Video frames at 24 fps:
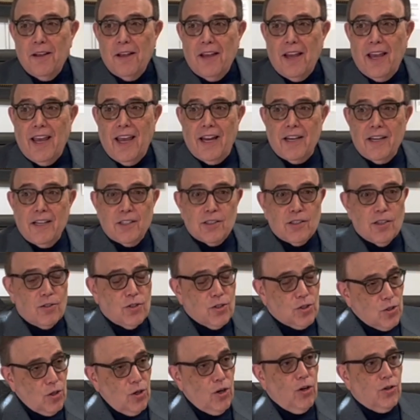And he said,
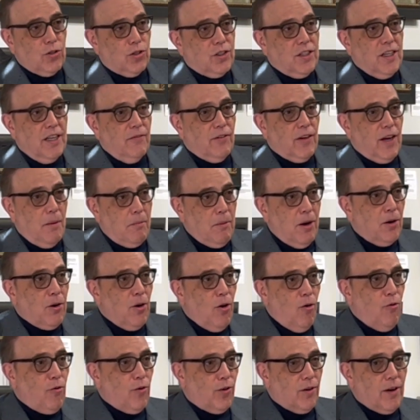sure, Steve, come on
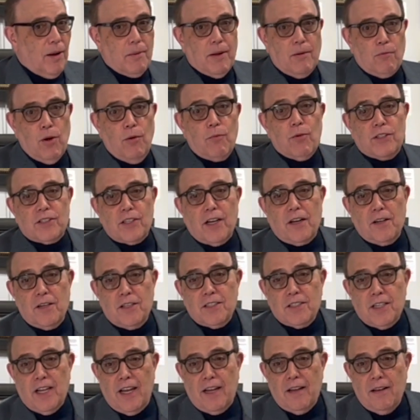over. I mean, what was I going to
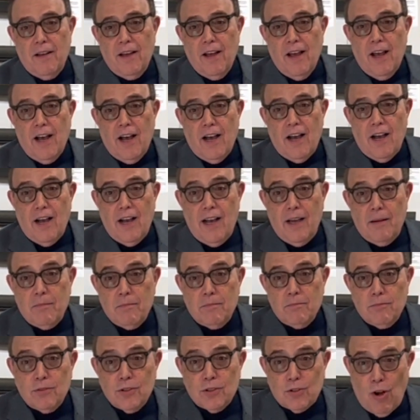say?
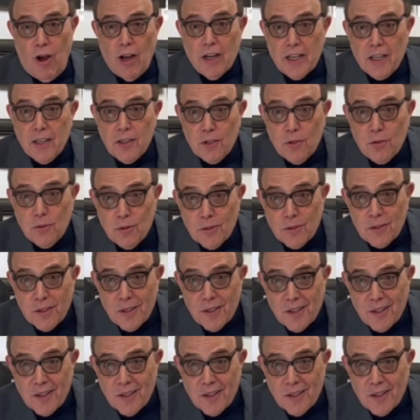I'm stalking you?